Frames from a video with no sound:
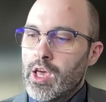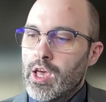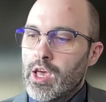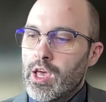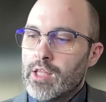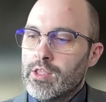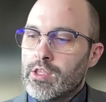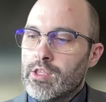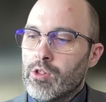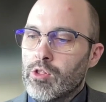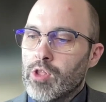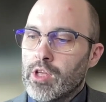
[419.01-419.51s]

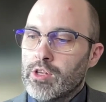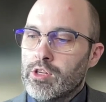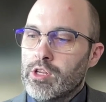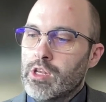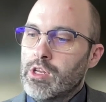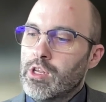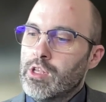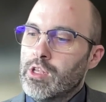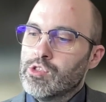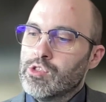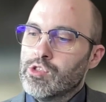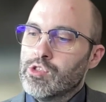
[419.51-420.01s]
at the
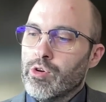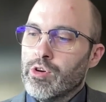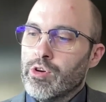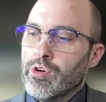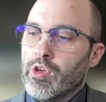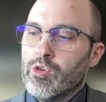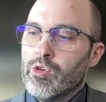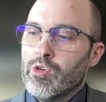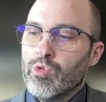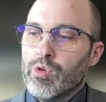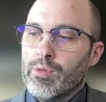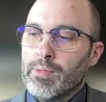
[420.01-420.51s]
London and Zurich
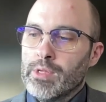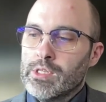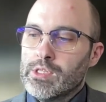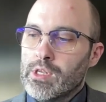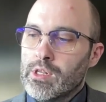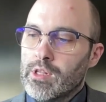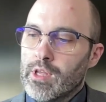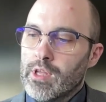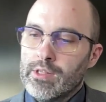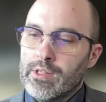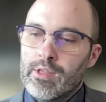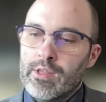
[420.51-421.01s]
agreements in
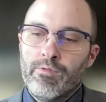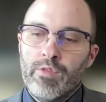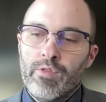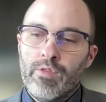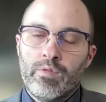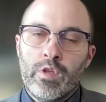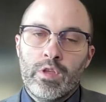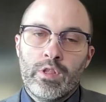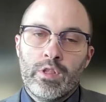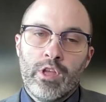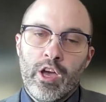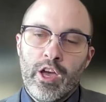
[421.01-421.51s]

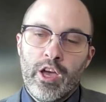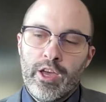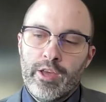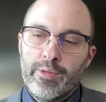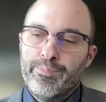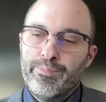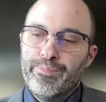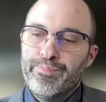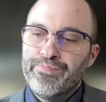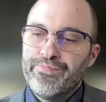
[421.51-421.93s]
1959.